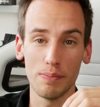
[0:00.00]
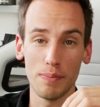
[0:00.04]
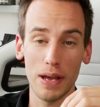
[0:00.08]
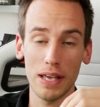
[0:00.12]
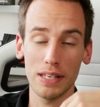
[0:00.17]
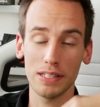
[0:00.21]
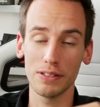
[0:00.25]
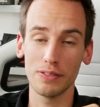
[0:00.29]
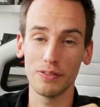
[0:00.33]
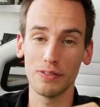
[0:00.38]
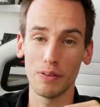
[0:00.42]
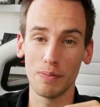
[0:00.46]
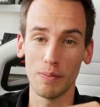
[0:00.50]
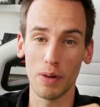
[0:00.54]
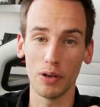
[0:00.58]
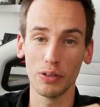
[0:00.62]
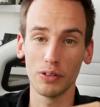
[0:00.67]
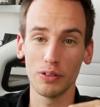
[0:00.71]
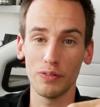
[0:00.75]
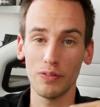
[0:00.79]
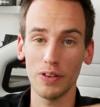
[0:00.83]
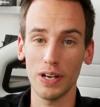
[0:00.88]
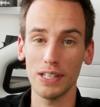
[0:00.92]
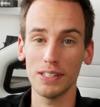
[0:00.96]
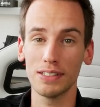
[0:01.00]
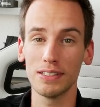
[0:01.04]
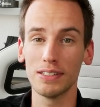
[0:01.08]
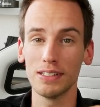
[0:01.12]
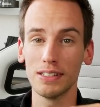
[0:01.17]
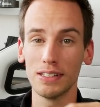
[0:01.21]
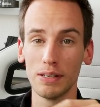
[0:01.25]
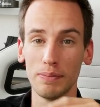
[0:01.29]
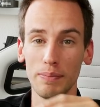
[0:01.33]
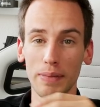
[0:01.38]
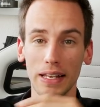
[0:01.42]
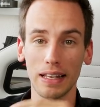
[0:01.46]
massive amount of phases
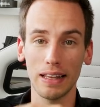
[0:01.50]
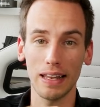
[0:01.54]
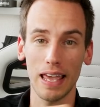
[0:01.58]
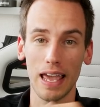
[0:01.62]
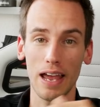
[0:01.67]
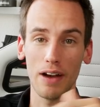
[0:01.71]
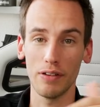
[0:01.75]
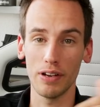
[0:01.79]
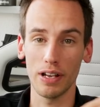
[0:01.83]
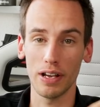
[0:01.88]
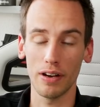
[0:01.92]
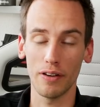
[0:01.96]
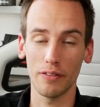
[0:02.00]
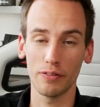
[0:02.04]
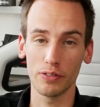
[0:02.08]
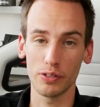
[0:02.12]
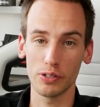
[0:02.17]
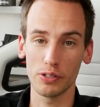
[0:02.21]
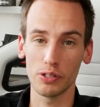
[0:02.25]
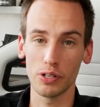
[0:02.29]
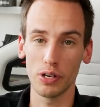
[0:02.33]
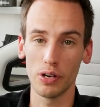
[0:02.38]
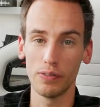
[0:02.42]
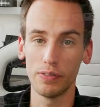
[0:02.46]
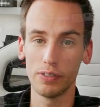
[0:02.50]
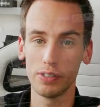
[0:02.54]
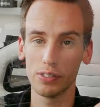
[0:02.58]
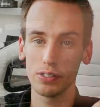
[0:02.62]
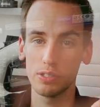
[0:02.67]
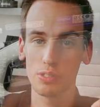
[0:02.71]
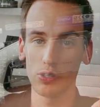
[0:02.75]
in the middle area of the server.